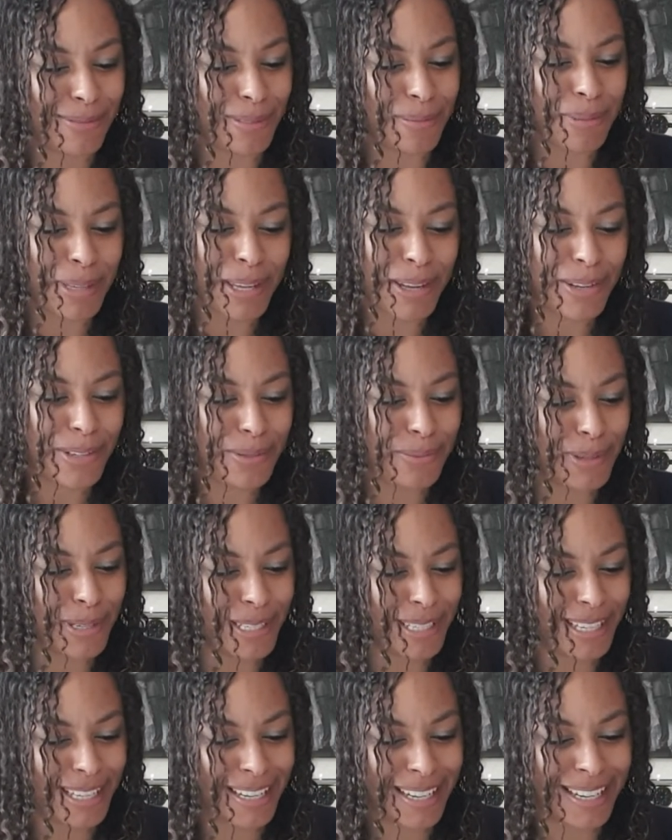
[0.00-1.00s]
From Coach
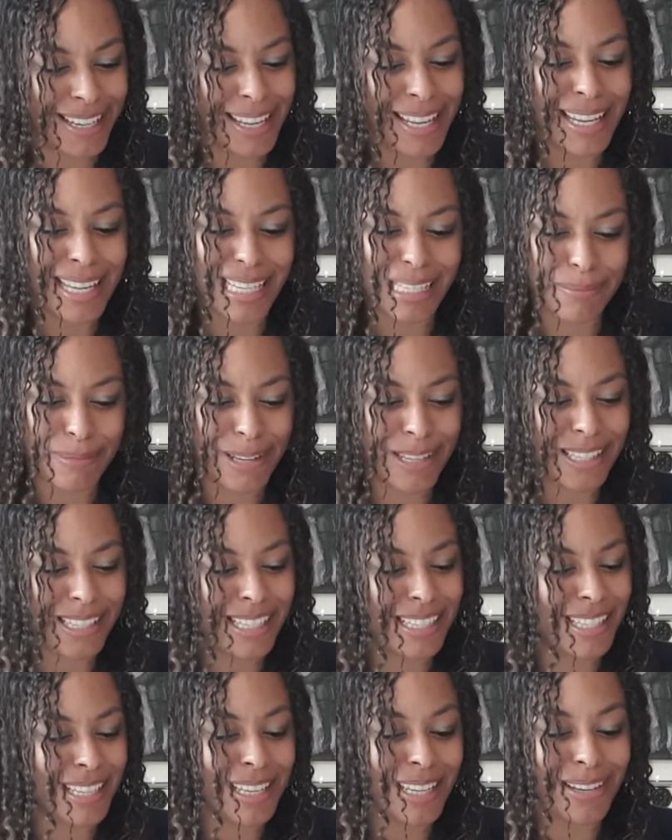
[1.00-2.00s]
Wooden, "His
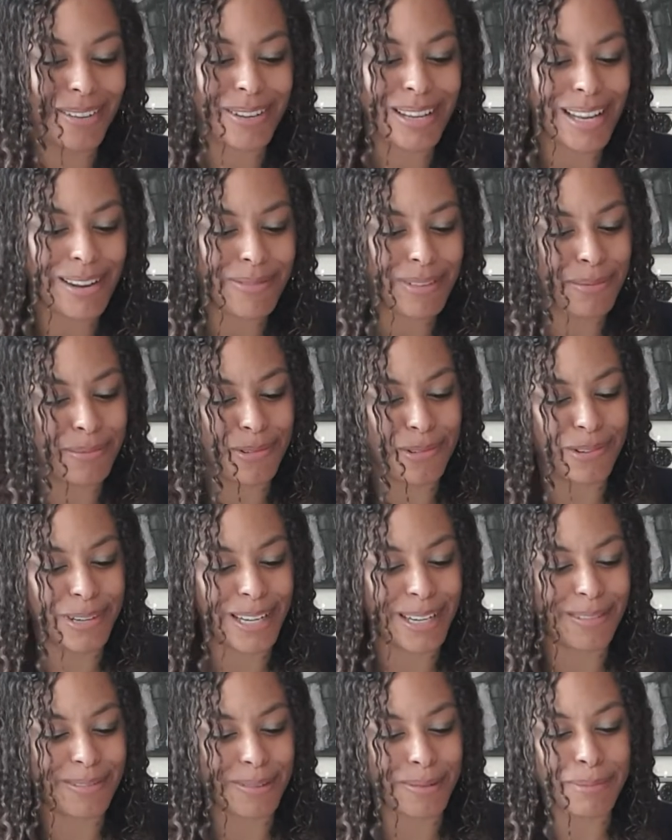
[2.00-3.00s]
mercies are new every
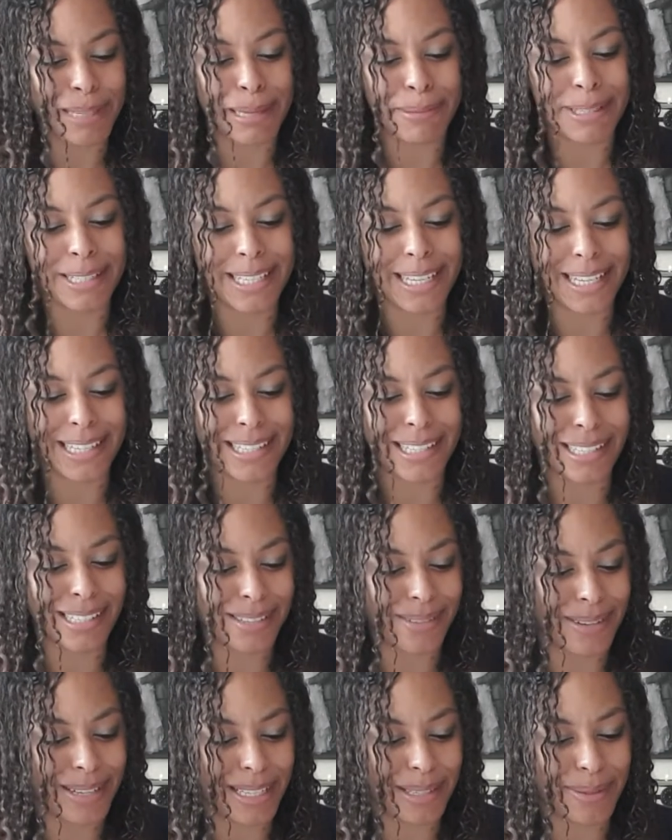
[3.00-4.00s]
morning." From
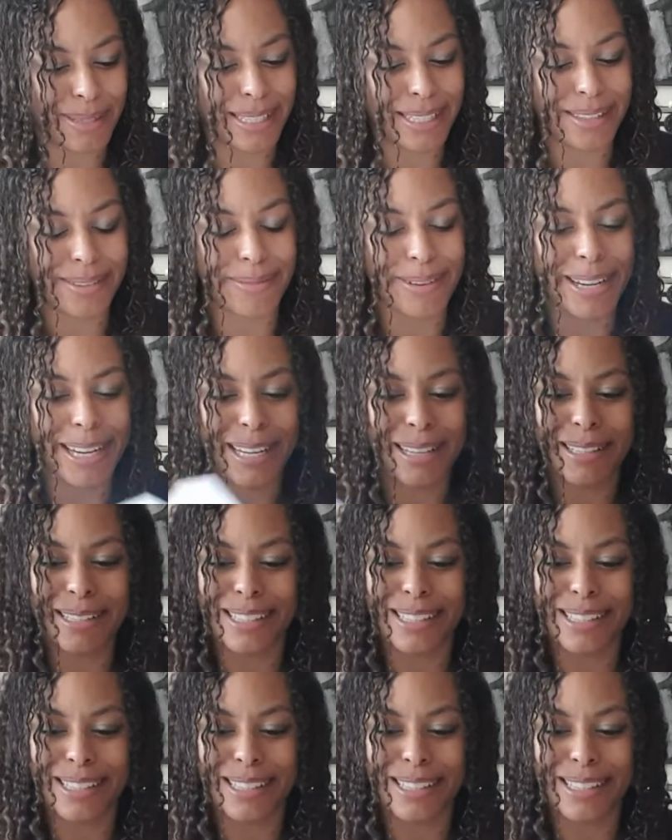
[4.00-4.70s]
Lamentations 3:23.